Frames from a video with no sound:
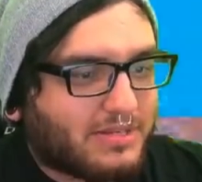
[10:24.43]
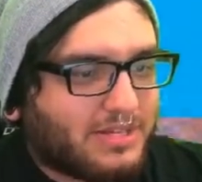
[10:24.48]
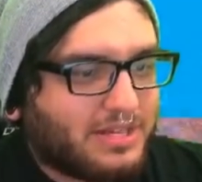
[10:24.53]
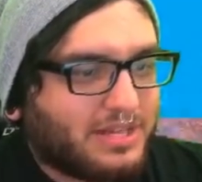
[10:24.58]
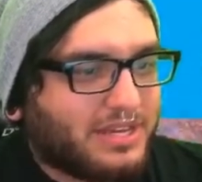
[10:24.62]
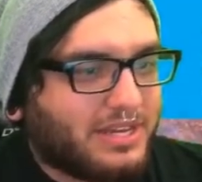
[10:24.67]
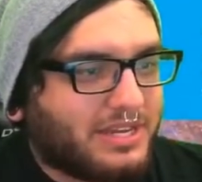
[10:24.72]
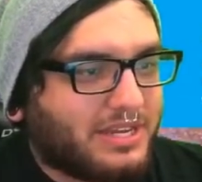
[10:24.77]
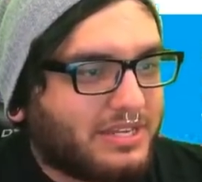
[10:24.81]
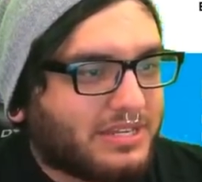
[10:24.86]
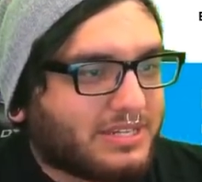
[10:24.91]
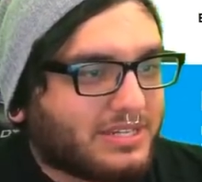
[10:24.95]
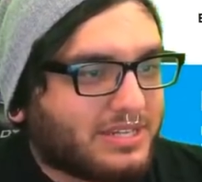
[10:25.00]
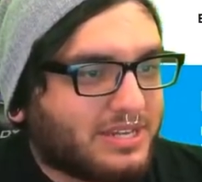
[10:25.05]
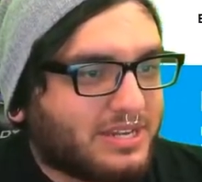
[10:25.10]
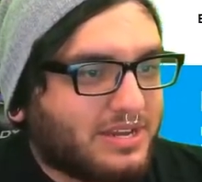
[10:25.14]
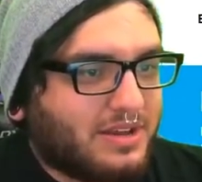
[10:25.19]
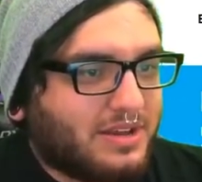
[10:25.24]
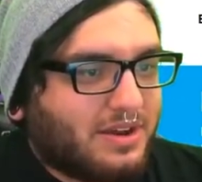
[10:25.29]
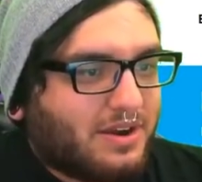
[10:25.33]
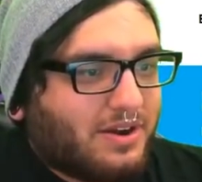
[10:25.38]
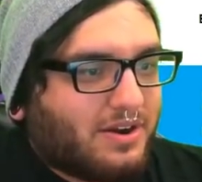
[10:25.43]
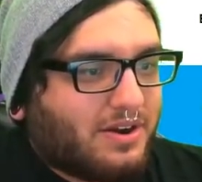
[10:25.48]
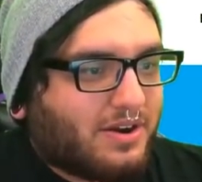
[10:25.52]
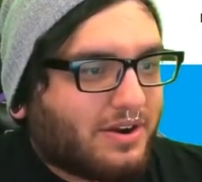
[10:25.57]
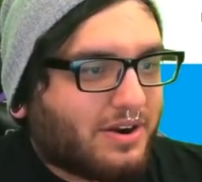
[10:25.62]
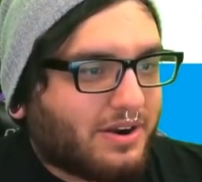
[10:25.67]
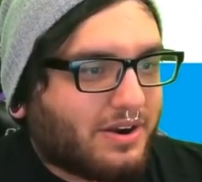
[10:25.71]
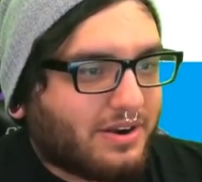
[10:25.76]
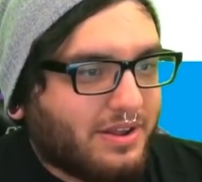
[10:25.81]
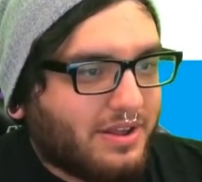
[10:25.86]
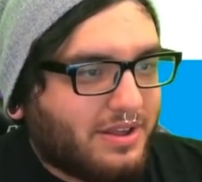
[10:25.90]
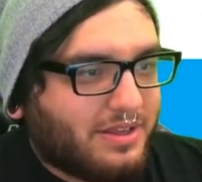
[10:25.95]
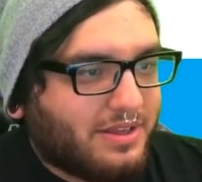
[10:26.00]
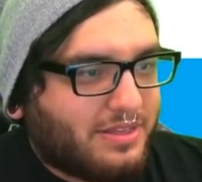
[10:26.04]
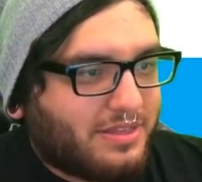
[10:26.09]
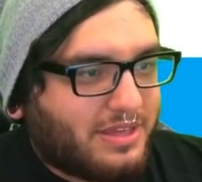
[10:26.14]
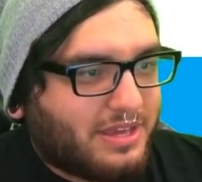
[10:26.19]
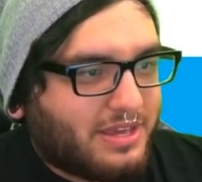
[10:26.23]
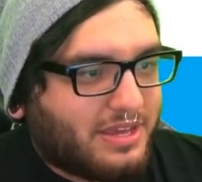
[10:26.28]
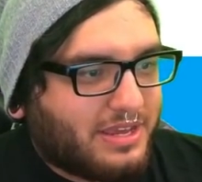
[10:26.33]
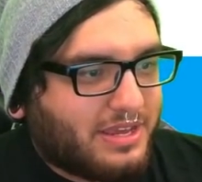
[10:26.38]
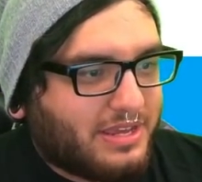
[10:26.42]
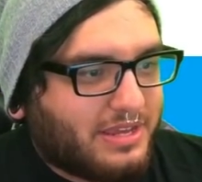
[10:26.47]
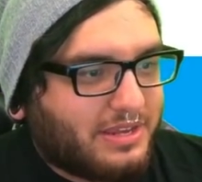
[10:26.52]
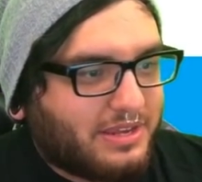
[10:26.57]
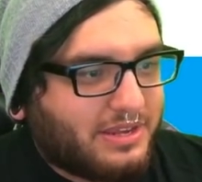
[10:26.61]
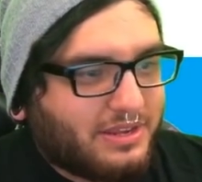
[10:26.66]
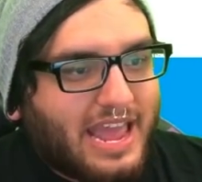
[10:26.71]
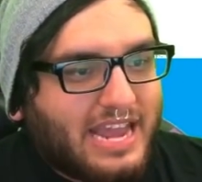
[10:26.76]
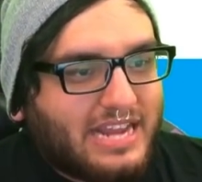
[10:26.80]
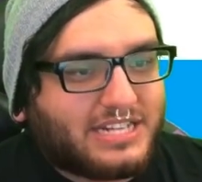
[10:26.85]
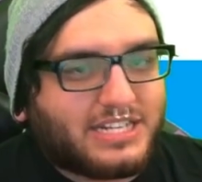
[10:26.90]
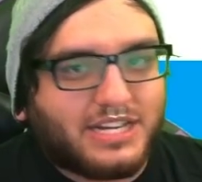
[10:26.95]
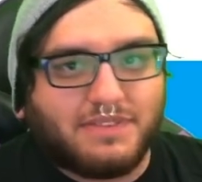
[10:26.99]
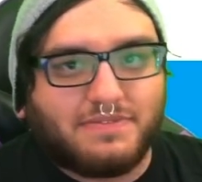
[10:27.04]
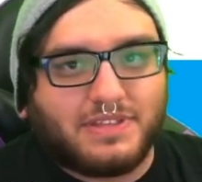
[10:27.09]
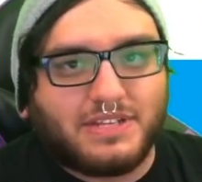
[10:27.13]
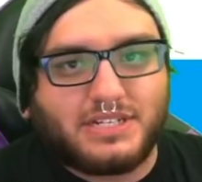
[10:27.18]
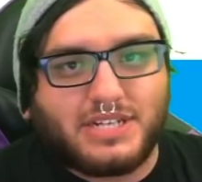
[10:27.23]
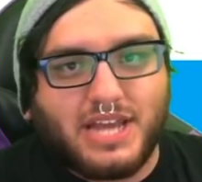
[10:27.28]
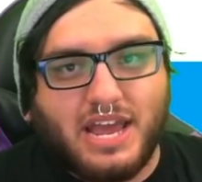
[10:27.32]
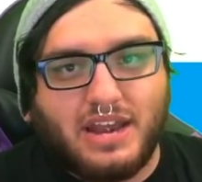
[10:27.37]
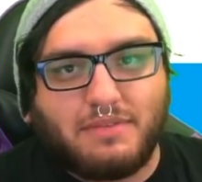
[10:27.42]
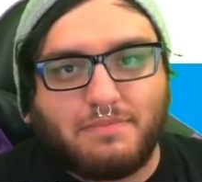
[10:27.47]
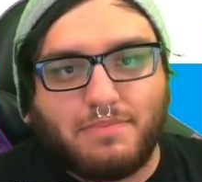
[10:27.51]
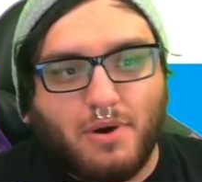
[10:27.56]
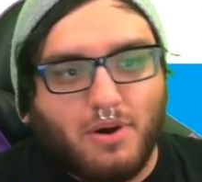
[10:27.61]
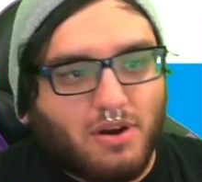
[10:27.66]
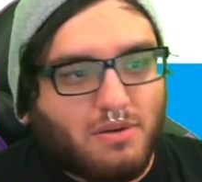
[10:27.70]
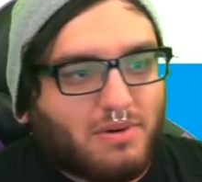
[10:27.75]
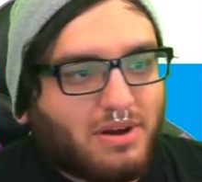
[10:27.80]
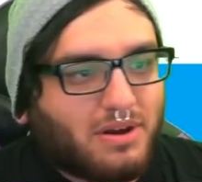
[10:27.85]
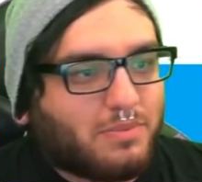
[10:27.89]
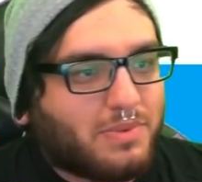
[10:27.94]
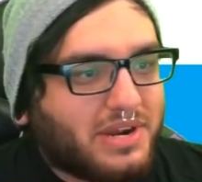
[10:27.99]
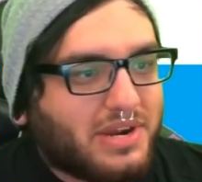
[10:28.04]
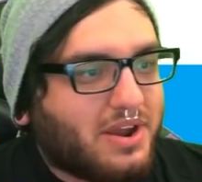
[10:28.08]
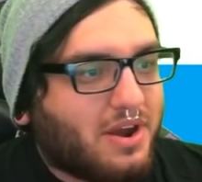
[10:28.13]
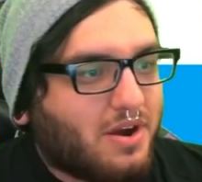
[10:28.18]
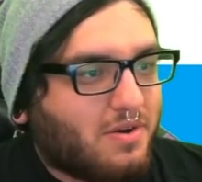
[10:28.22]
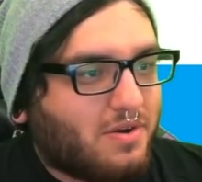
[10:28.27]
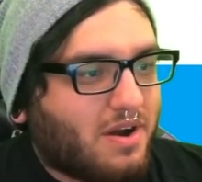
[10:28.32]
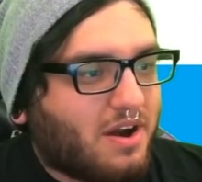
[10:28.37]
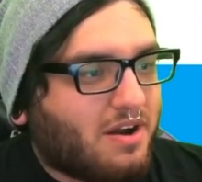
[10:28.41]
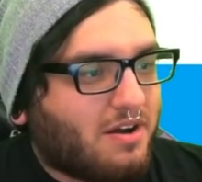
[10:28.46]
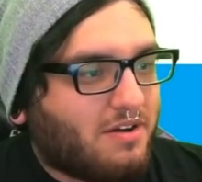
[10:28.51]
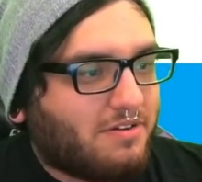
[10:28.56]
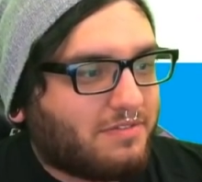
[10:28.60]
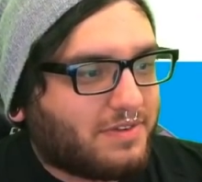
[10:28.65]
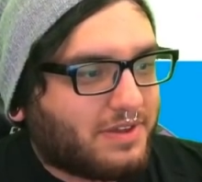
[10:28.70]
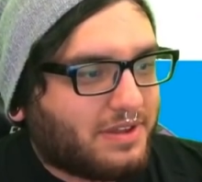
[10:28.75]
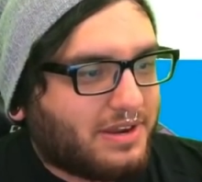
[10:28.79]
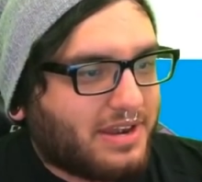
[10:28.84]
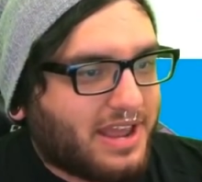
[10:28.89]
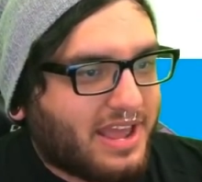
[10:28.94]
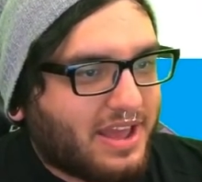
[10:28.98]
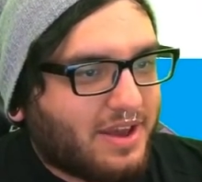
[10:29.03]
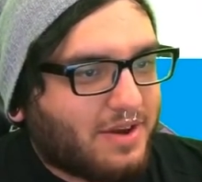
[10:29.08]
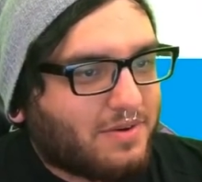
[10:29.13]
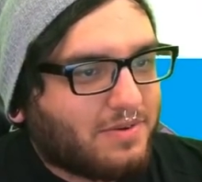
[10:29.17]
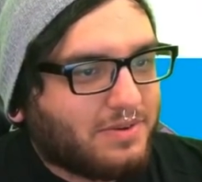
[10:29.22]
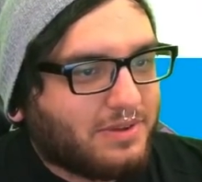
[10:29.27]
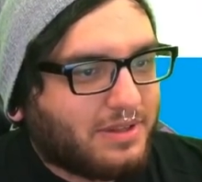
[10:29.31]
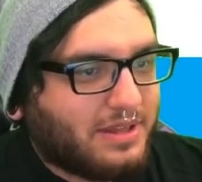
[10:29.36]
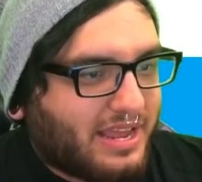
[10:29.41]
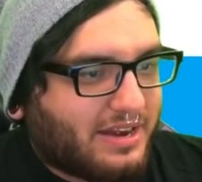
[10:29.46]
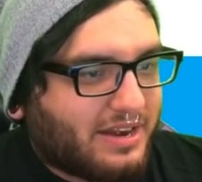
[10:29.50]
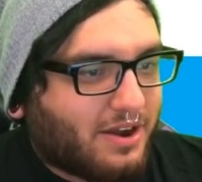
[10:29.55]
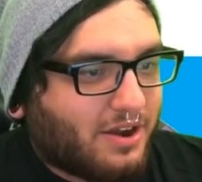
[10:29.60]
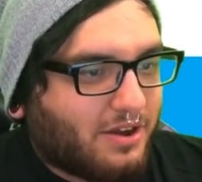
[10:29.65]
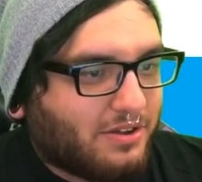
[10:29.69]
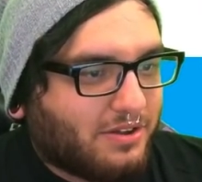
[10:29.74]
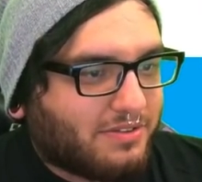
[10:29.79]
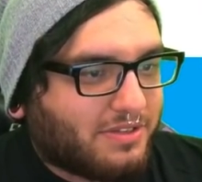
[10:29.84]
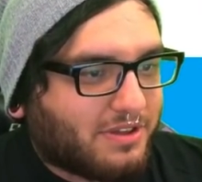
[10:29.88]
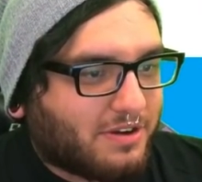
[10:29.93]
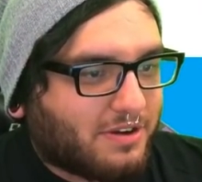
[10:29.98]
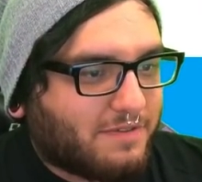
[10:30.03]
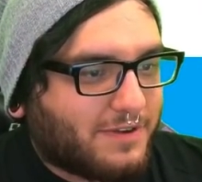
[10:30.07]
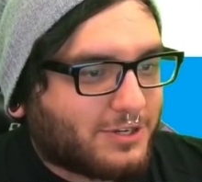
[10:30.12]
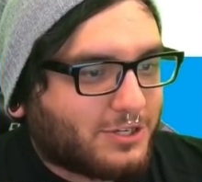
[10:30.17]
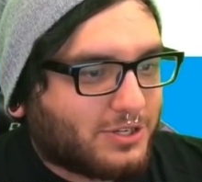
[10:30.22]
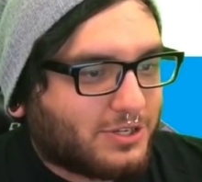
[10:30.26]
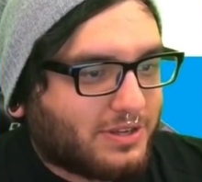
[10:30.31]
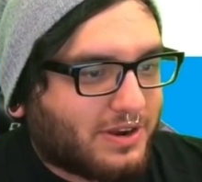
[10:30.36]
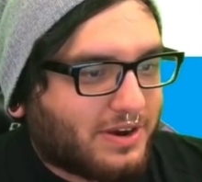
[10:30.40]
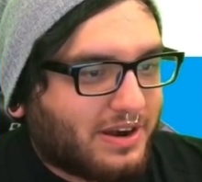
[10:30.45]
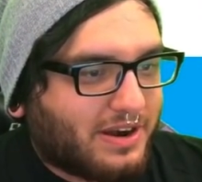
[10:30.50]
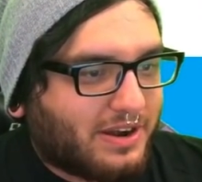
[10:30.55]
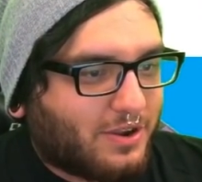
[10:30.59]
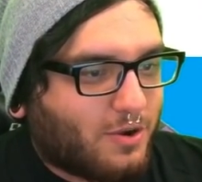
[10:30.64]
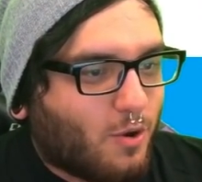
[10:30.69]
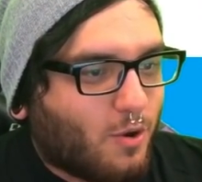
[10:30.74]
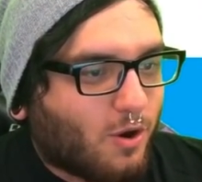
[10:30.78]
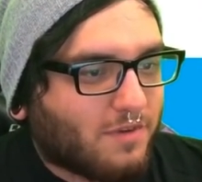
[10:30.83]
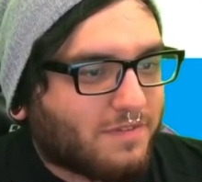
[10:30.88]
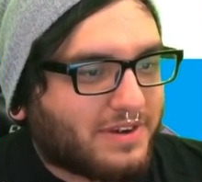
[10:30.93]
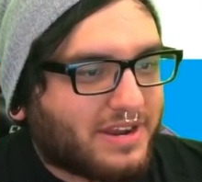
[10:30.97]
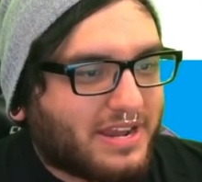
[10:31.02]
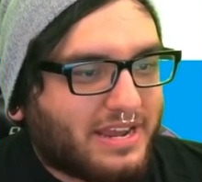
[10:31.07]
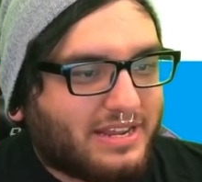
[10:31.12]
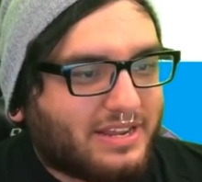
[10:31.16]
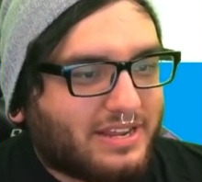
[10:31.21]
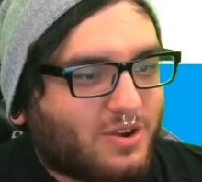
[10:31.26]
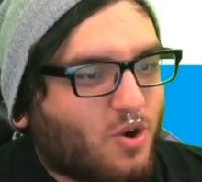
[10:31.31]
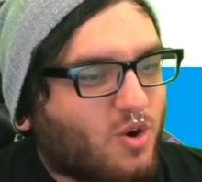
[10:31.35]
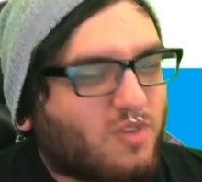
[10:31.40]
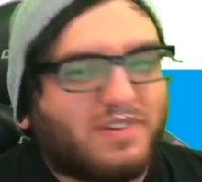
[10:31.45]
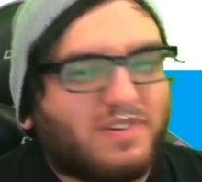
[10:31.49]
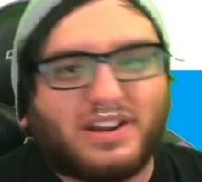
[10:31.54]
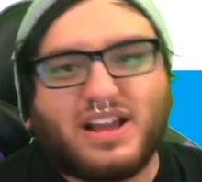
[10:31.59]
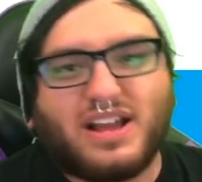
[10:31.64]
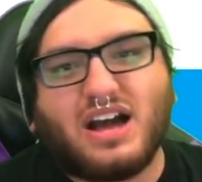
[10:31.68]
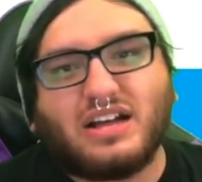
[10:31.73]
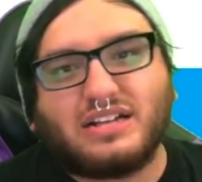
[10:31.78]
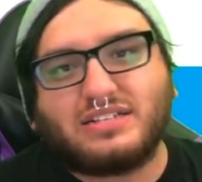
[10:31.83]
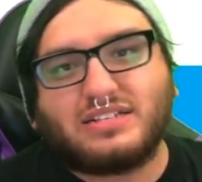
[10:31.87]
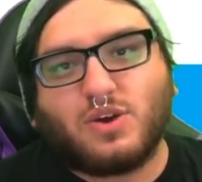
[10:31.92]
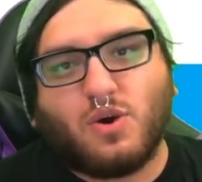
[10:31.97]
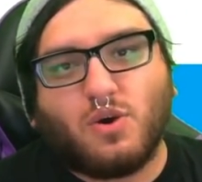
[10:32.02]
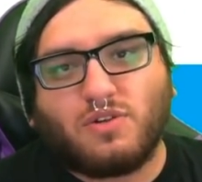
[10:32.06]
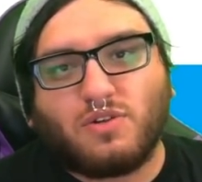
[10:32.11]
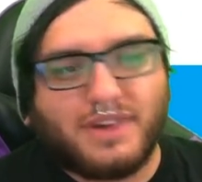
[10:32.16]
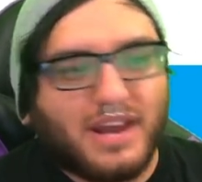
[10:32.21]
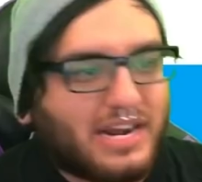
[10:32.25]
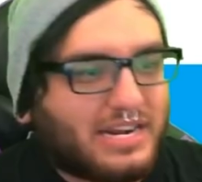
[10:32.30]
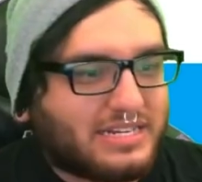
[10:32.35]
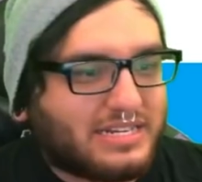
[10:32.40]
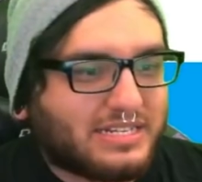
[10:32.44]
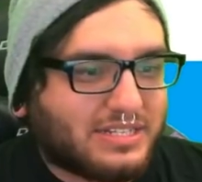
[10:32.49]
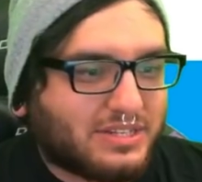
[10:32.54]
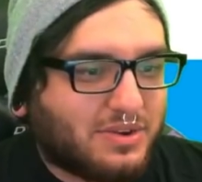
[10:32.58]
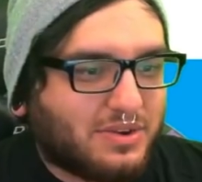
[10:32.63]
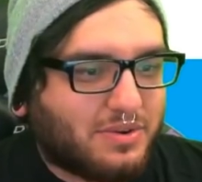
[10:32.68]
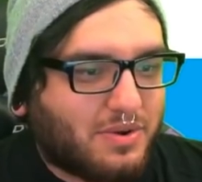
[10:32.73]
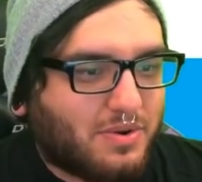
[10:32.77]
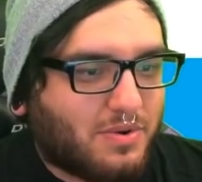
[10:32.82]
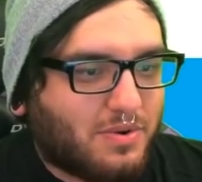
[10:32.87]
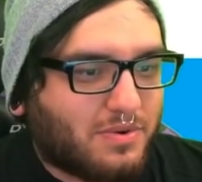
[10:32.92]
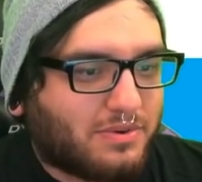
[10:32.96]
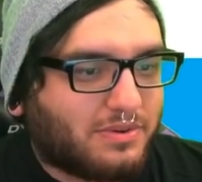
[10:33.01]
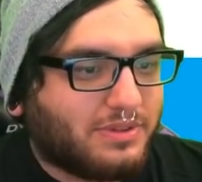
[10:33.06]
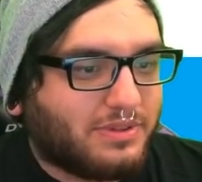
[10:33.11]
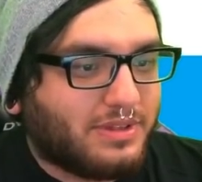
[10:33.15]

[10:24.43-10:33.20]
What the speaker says: these are the 8 of the 10 Pokemon we know of now, and all of their official art. And Corviknight is so cool.